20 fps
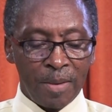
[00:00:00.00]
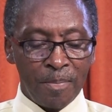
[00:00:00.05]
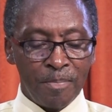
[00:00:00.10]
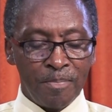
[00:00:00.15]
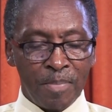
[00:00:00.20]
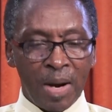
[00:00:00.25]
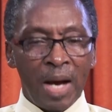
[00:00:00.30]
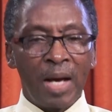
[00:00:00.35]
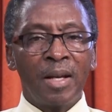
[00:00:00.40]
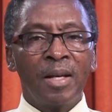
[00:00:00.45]

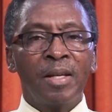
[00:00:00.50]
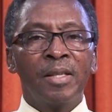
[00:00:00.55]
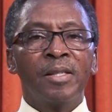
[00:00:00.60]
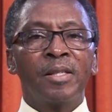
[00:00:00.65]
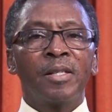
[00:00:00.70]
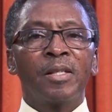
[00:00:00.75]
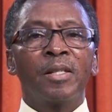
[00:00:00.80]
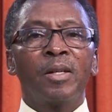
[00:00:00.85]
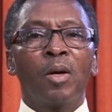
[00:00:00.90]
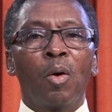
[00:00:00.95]

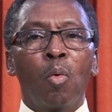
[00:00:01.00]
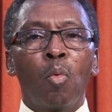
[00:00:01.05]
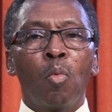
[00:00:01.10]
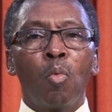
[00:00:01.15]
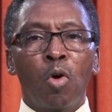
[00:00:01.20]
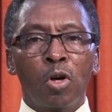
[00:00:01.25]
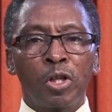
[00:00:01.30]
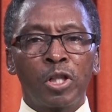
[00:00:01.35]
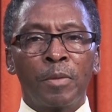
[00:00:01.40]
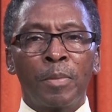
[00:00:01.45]
Balanced
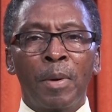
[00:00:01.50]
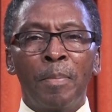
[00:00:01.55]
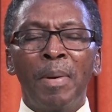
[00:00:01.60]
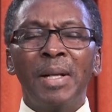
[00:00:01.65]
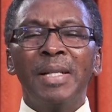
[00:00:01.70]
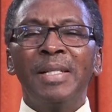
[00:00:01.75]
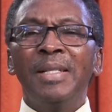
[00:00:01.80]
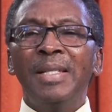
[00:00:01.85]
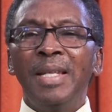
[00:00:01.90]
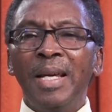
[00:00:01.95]
worship,
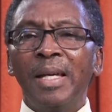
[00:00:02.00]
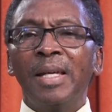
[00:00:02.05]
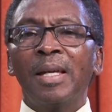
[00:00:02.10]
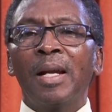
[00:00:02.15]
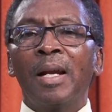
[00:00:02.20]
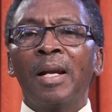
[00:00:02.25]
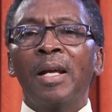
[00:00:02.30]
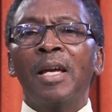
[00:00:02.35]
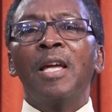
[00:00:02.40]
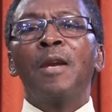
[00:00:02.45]

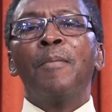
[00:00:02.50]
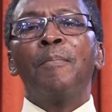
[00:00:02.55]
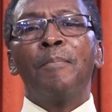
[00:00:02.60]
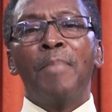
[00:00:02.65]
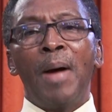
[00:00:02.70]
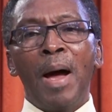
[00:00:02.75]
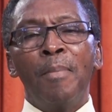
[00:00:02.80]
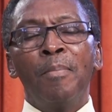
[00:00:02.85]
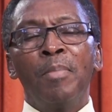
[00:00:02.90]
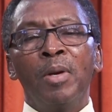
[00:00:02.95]
particularly in
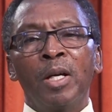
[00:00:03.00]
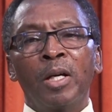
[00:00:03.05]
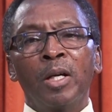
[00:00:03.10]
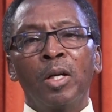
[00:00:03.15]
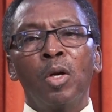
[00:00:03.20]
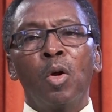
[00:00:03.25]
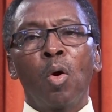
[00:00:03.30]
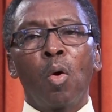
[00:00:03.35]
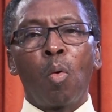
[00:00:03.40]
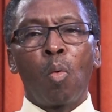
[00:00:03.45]
public
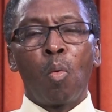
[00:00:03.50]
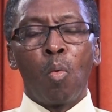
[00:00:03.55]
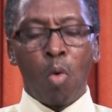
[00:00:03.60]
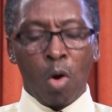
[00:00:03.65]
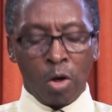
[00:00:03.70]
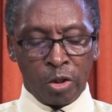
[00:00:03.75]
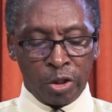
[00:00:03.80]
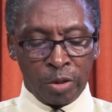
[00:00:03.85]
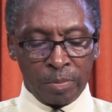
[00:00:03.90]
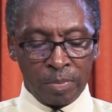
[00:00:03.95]

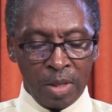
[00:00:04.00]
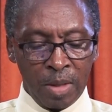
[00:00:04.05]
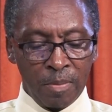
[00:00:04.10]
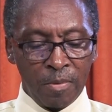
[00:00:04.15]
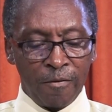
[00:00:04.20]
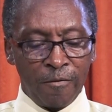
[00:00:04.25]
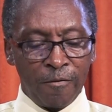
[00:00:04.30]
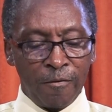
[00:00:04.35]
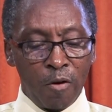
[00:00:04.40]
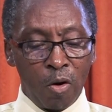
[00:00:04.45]
worship.
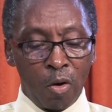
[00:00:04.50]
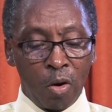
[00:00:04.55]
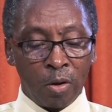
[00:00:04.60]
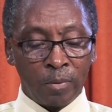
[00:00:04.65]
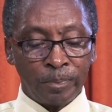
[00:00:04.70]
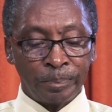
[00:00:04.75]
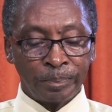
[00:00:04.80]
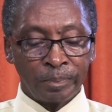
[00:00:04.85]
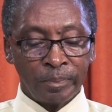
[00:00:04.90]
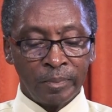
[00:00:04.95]
Number
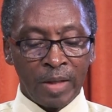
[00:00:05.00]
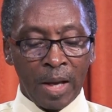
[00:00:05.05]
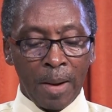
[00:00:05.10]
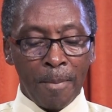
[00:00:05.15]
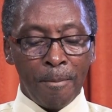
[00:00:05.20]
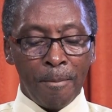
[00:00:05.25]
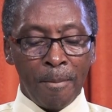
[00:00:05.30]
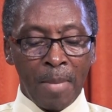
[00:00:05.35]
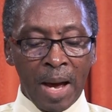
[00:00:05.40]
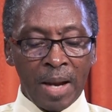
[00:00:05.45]
four,
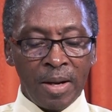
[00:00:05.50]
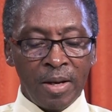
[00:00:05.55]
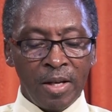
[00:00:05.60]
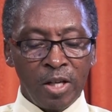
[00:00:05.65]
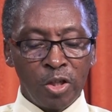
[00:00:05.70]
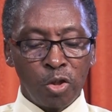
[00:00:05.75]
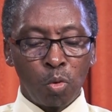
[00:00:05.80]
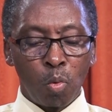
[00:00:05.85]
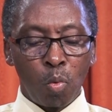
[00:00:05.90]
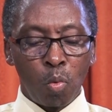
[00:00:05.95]

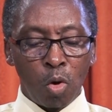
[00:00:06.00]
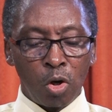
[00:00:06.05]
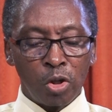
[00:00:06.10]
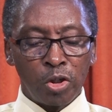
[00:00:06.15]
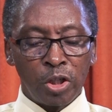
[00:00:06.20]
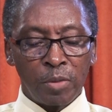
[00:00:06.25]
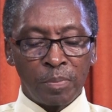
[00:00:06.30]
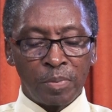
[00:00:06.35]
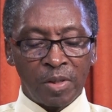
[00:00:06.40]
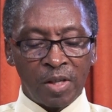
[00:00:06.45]
manage
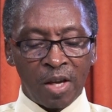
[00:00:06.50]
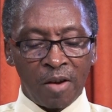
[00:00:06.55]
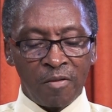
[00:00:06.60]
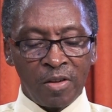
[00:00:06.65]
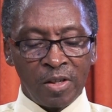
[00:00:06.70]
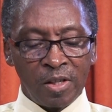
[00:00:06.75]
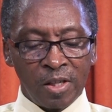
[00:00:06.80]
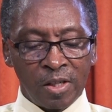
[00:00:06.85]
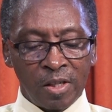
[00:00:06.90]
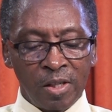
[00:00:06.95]
worship
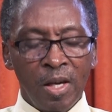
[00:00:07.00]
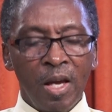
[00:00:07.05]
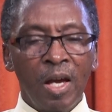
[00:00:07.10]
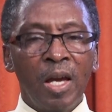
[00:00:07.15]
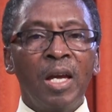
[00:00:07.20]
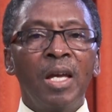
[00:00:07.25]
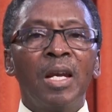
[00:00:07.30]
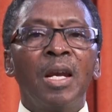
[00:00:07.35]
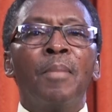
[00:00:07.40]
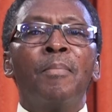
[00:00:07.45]
services
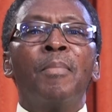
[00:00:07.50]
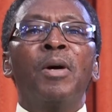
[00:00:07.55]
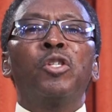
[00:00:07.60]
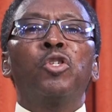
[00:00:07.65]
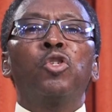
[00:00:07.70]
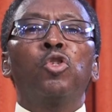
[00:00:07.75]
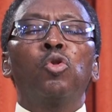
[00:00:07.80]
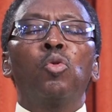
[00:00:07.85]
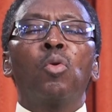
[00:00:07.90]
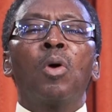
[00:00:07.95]
in a
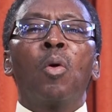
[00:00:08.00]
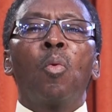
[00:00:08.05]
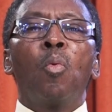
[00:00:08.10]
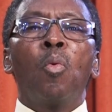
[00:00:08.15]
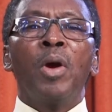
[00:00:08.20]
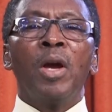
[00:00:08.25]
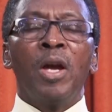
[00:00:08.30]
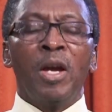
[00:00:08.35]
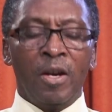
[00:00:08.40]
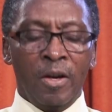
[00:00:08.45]
mature
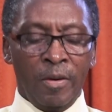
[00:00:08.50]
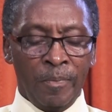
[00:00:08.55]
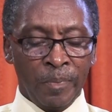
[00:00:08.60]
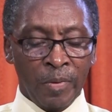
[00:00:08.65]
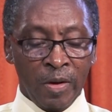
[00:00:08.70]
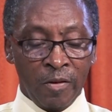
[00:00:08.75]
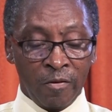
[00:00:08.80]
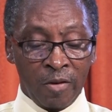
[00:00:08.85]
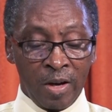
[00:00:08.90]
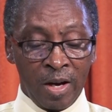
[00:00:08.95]
way.
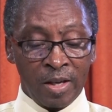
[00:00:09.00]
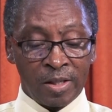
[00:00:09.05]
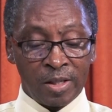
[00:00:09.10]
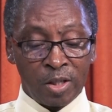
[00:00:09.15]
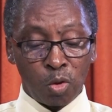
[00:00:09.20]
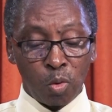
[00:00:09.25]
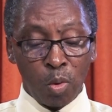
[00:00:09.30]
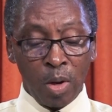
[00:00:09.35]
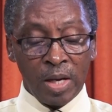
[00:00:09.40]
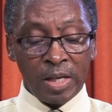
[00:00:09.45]
Verse
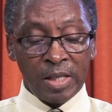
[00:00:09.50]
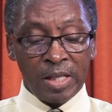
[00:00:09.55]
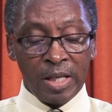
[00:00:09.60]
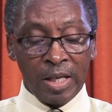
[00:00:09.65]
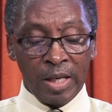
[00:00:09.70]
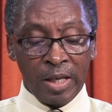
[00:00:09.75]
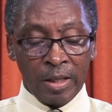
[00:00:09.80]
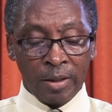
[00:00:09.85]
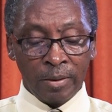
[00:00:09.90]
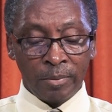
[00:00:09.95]

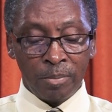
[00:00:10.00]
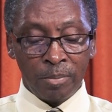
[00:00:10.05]
20,